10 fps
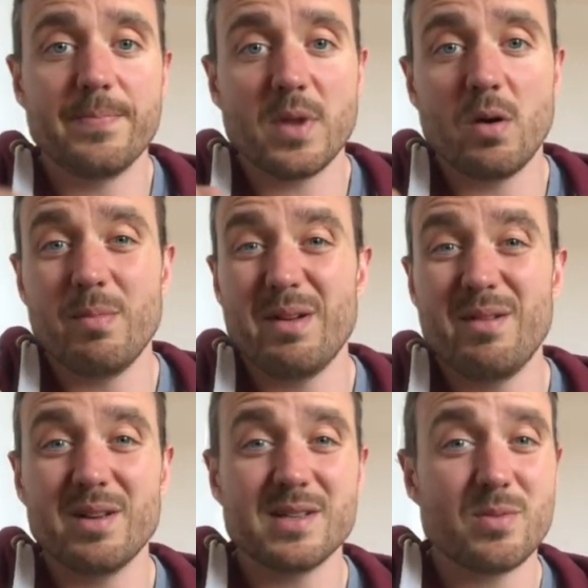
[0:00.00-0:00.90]
all my
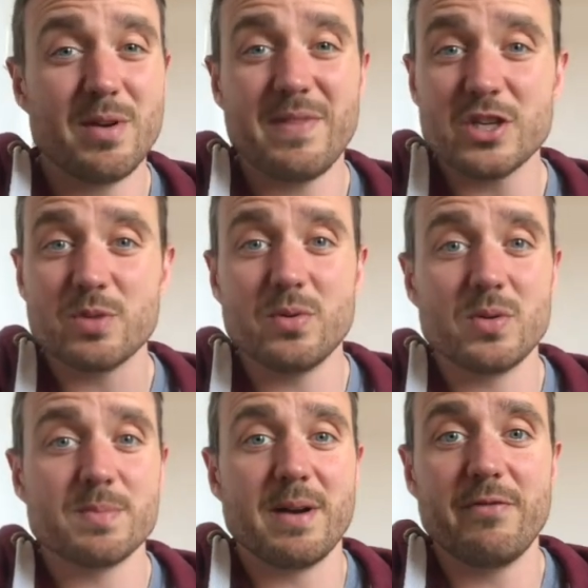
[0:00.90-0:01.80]

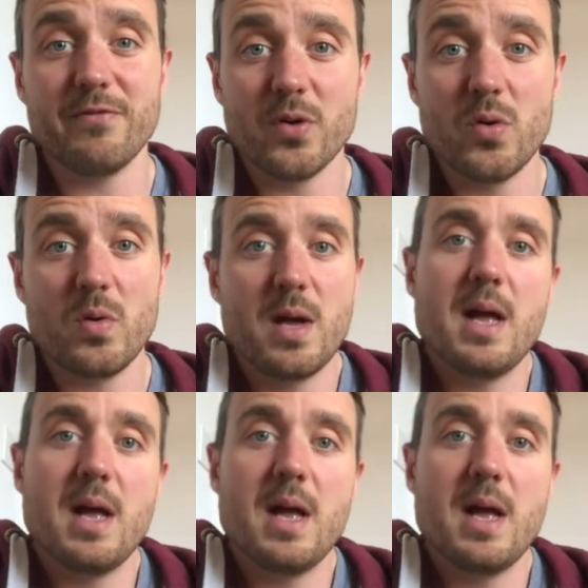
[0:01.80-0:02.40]
vegetables, my fruit,